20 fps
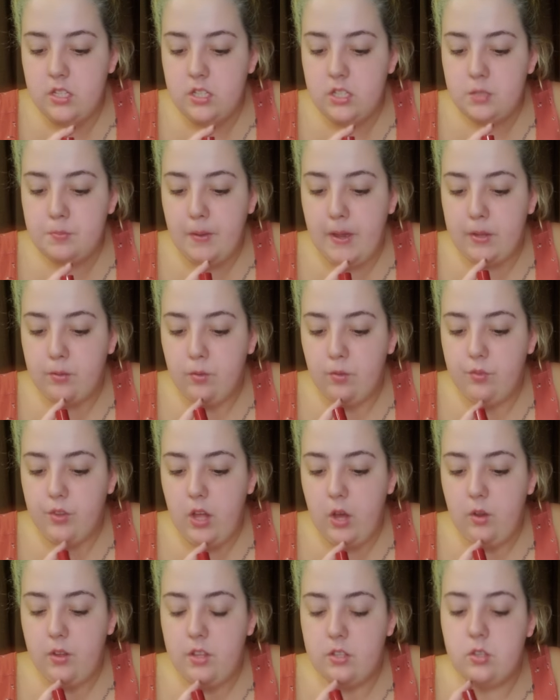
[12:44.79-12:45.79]
spiked with
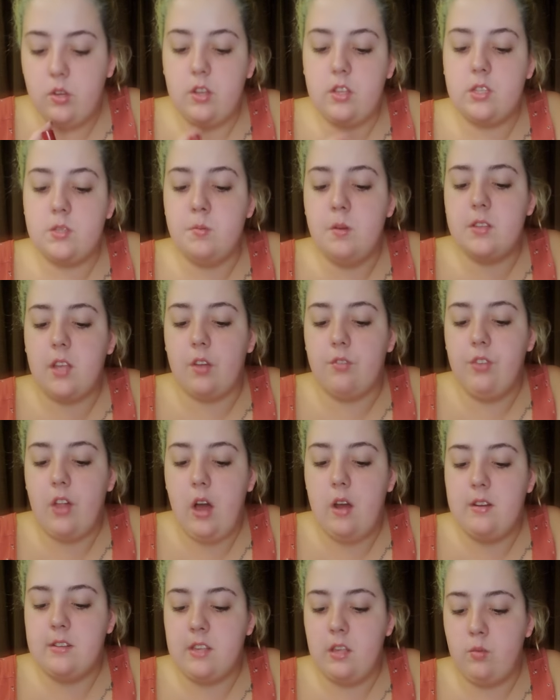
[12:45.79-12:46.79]
flowers. So it smells like
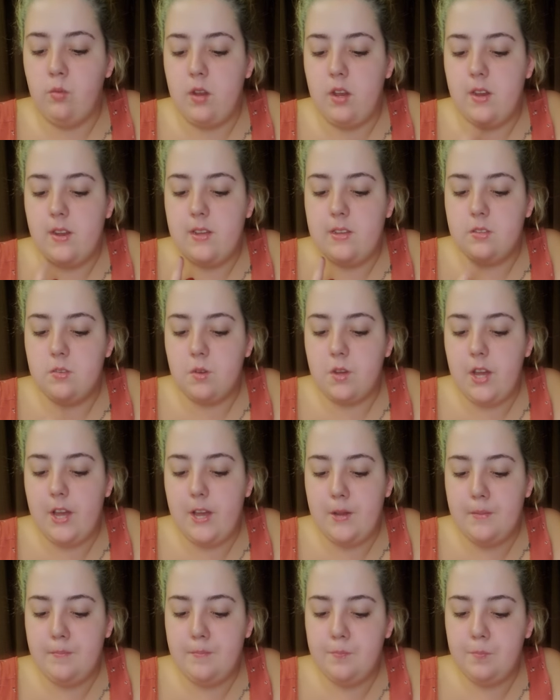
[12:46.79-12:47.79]
flowers. That's what it is.
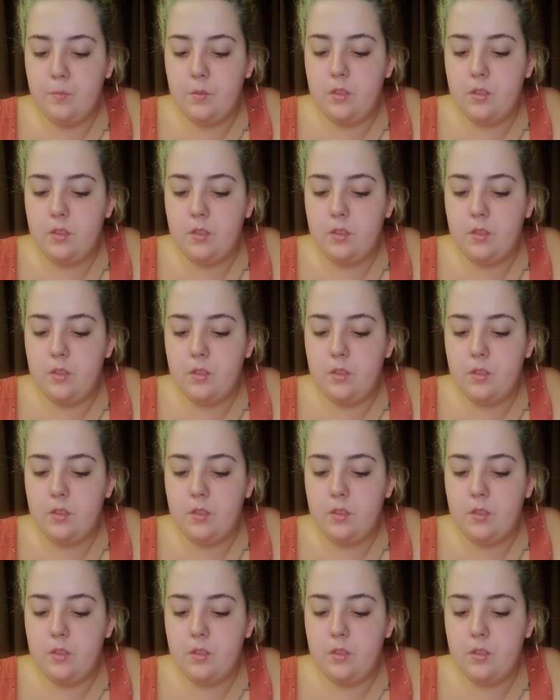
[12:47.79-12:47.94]
Okay.